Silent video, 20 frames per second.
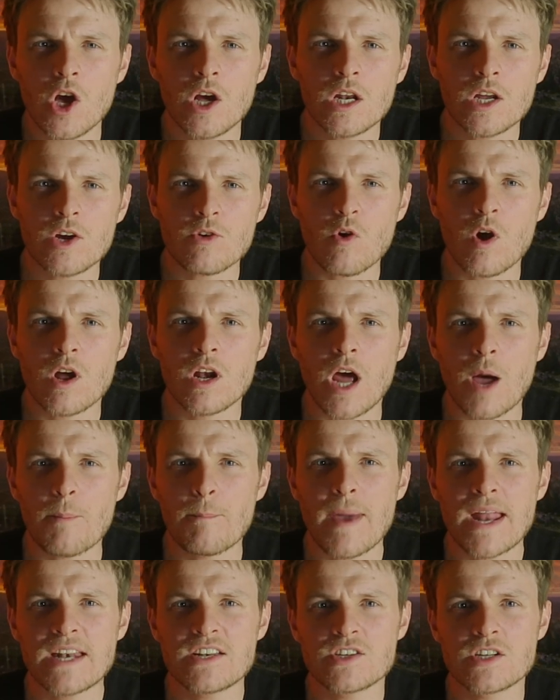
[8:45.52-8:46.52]
Earlier on, I
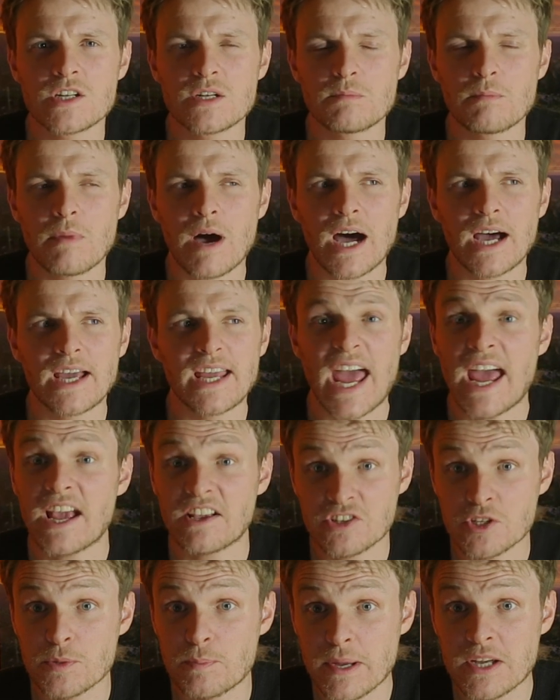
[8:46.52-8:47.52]
mentioned my
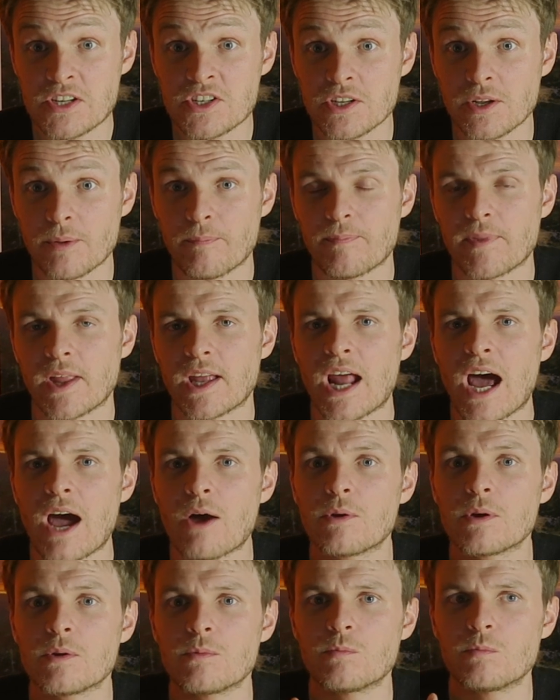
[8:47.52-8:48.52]
exhibition and
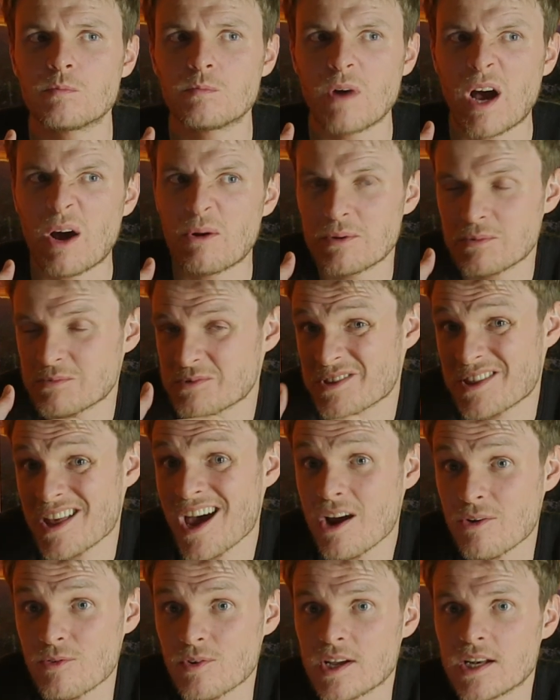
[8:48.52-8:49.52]
how it was
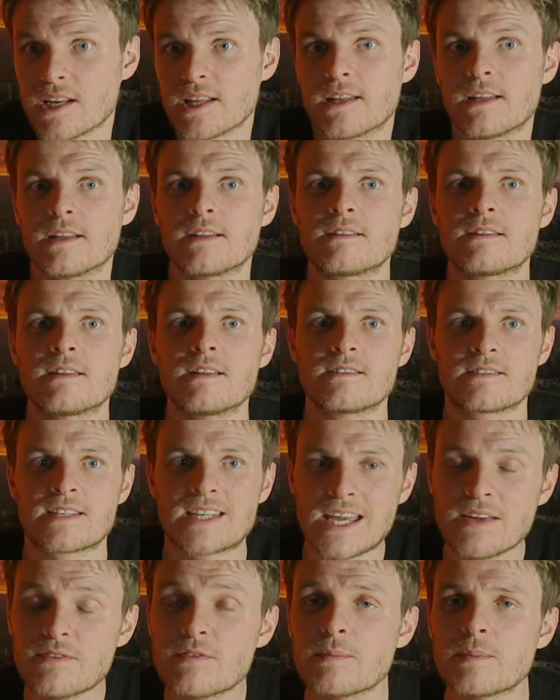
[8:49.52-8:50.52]
that really that's
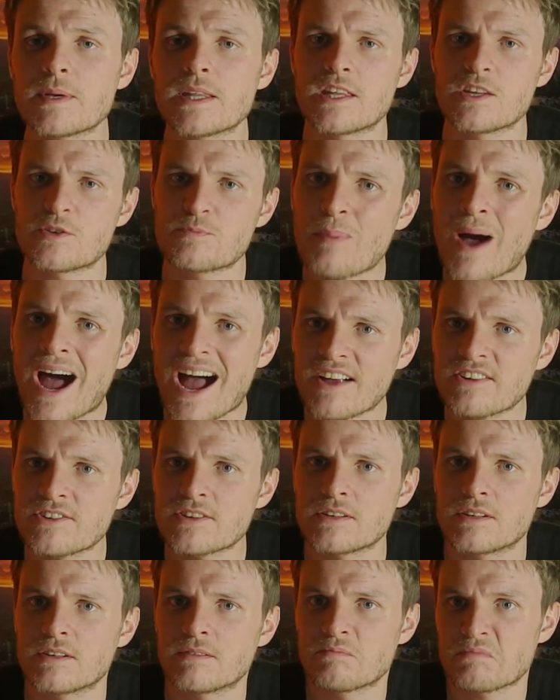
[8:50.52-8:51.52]
given me this
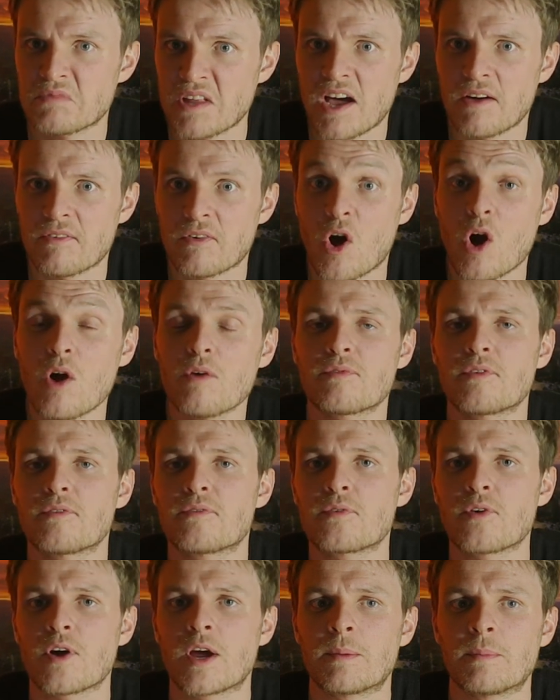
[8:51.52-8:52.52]
passion that I've got for
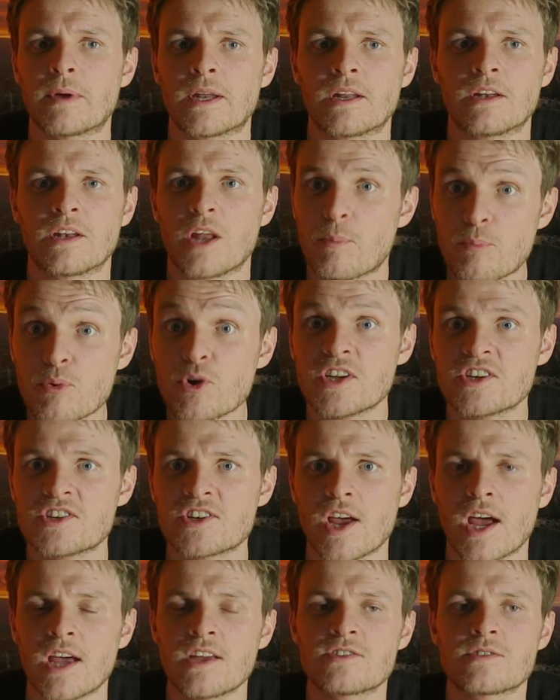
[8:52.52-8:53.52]
framing and
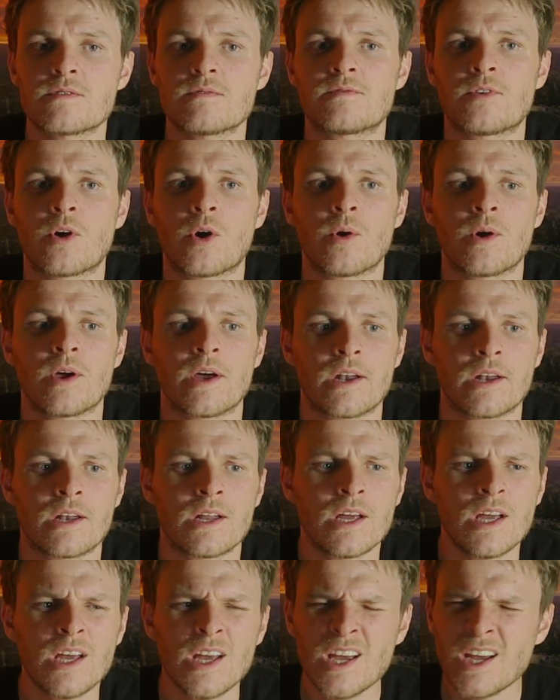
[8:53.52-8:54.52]
appreciation for it. And,
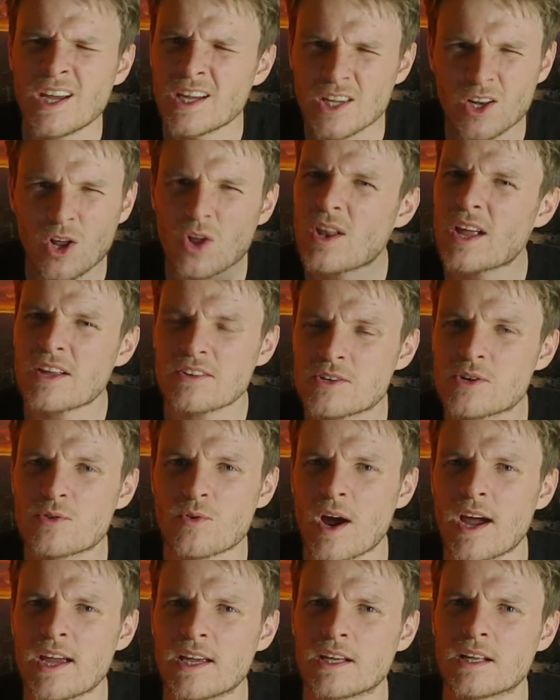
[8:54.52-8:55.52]
you know, that's
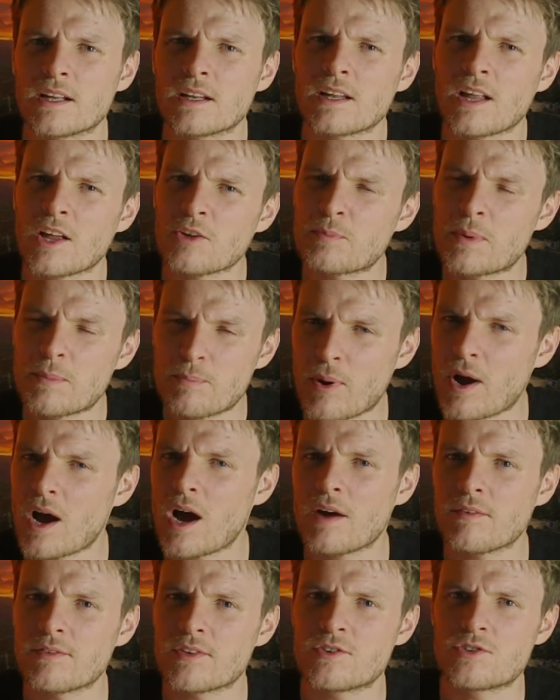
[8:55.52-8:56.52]
great. That's been
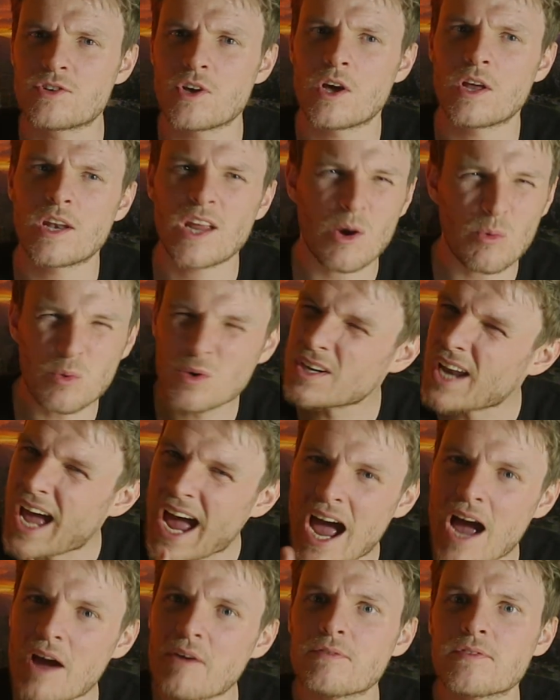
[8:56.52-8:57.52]
part of the journey. I wouldn't
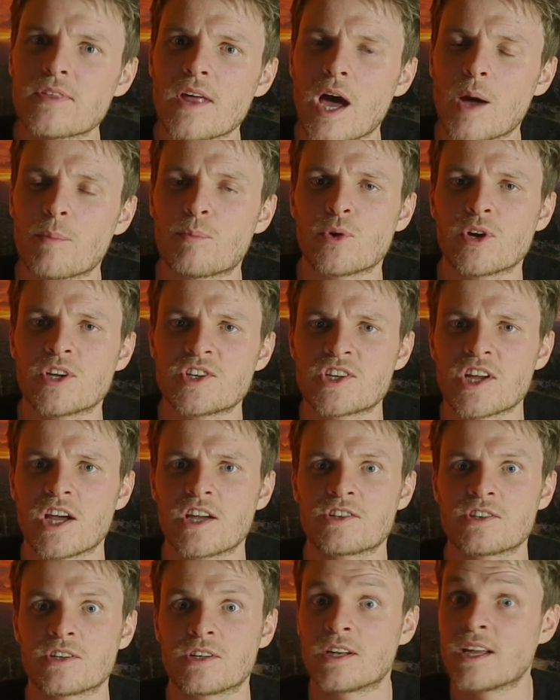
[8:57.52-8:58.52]
have that
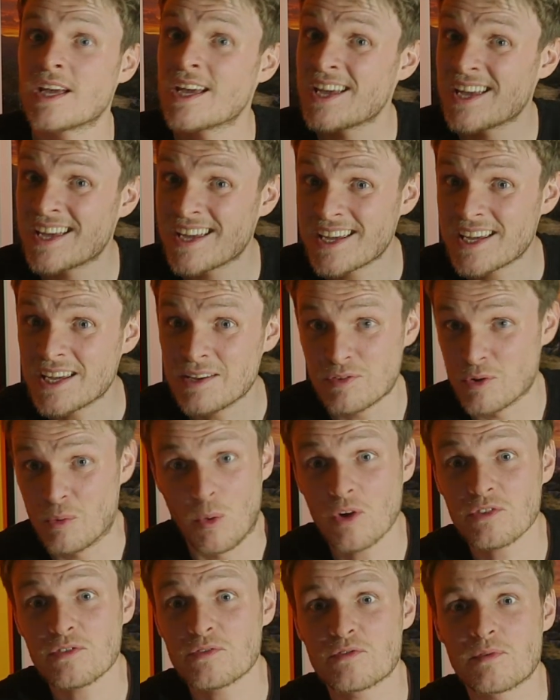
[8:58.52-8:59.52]
appreciation if it
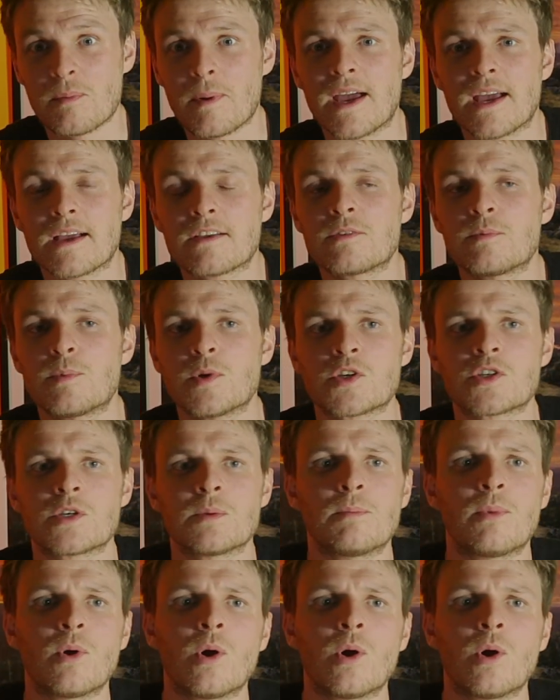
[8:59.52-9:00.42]
wasn't for my exhibition.